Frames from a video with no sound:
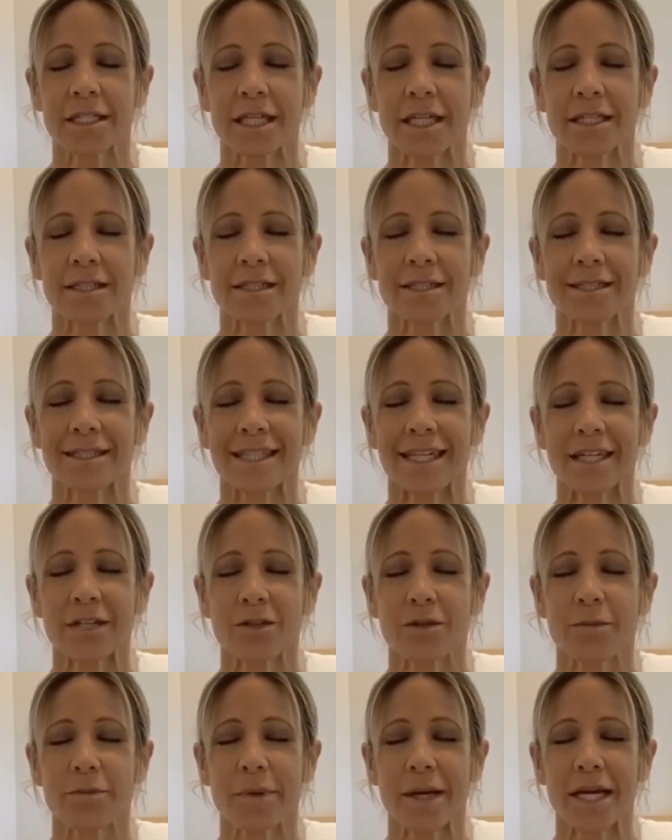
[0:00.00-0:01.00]
a
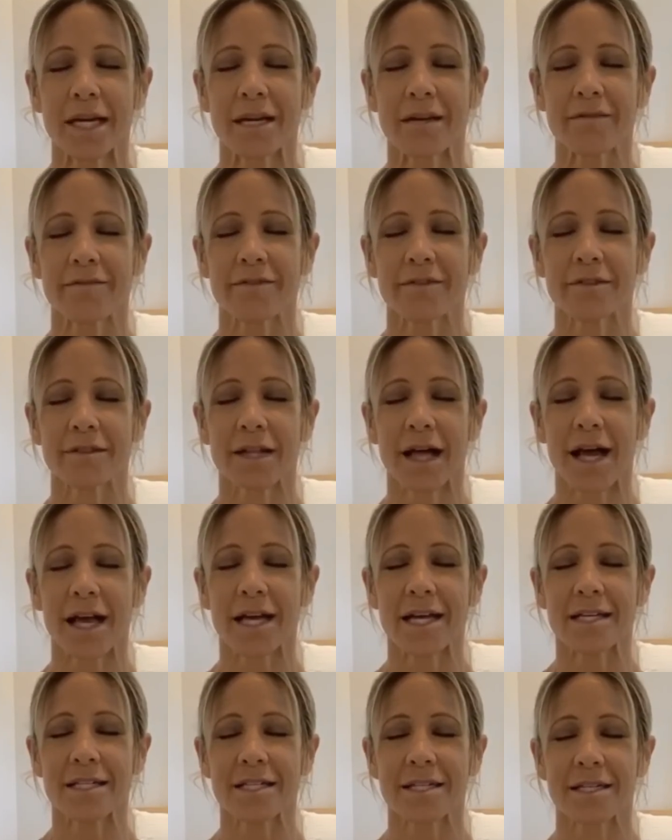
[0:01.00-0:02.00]
little bit of
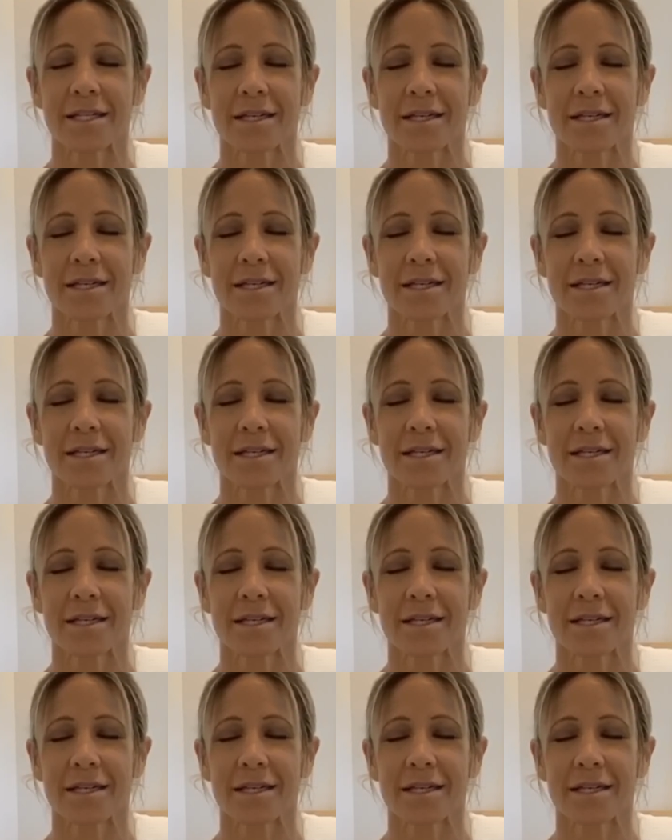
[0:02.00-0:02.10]
light